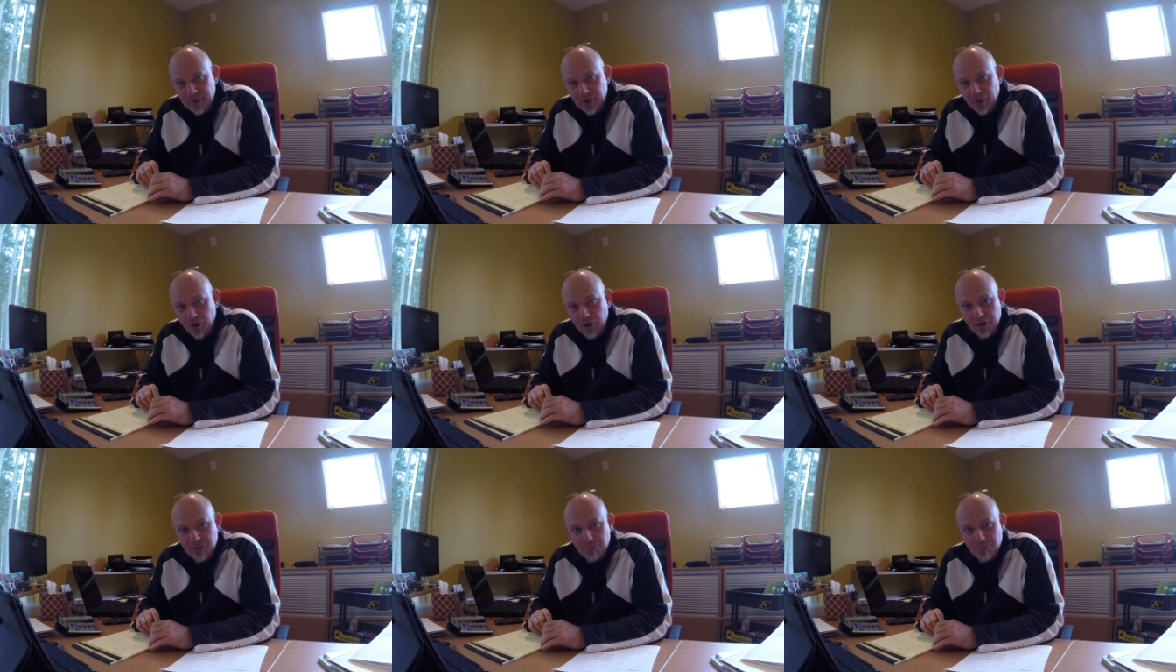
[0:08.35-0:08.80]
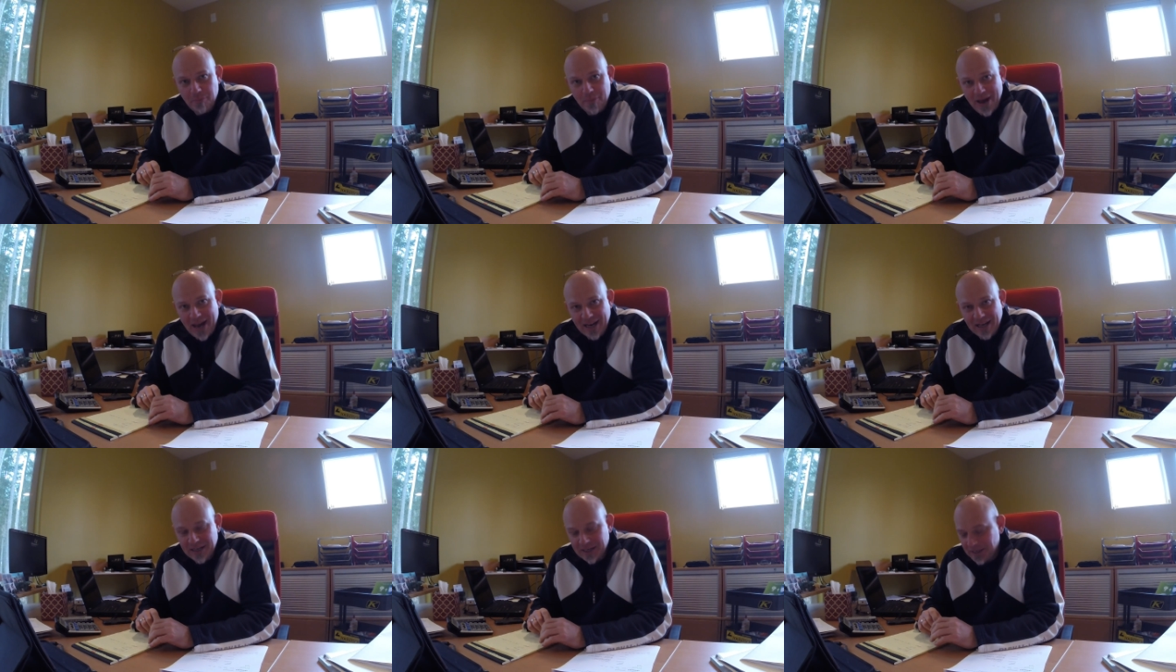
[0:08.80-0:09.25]
going
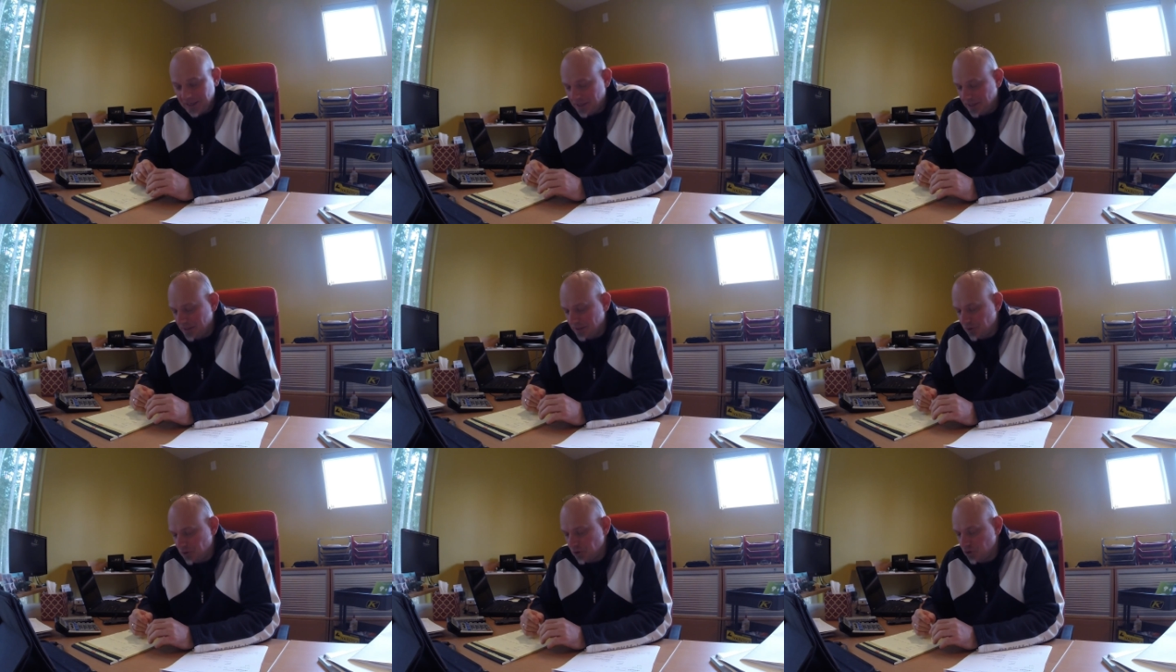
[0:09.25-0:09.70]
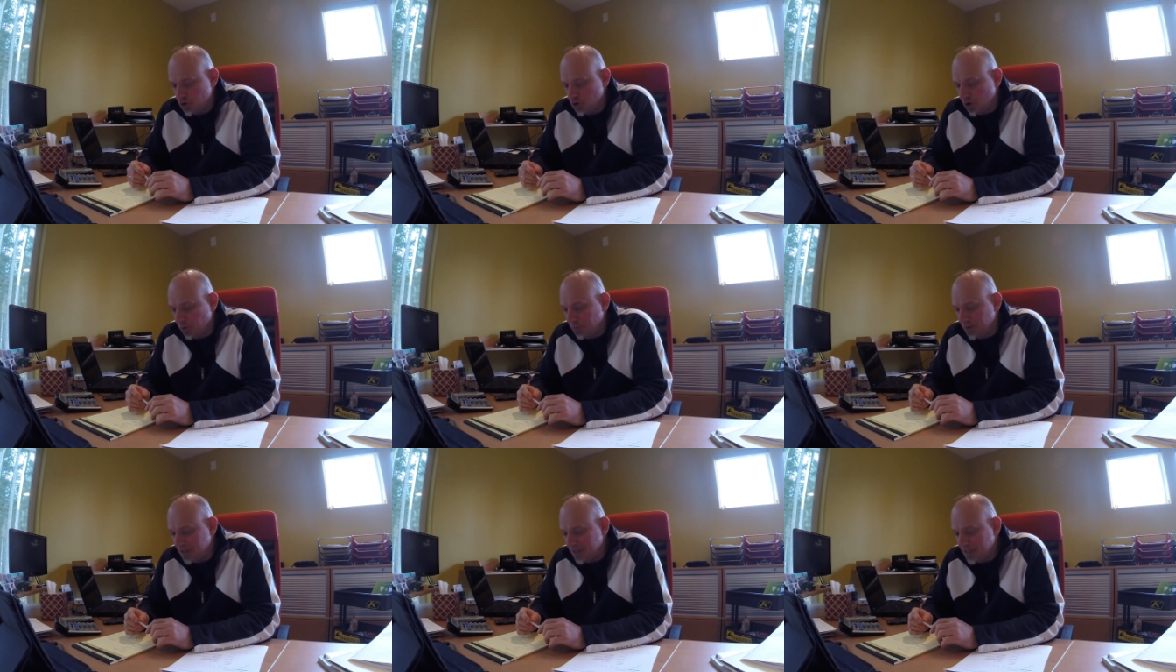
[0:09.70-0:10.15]
back to
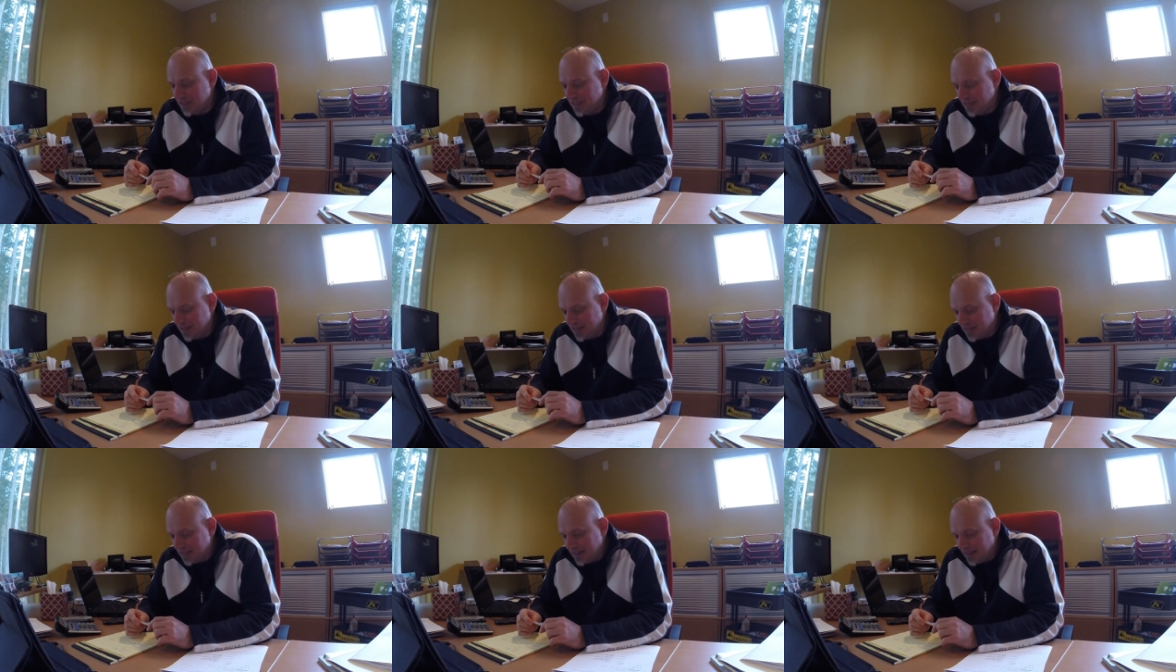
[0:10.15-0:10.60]
Germany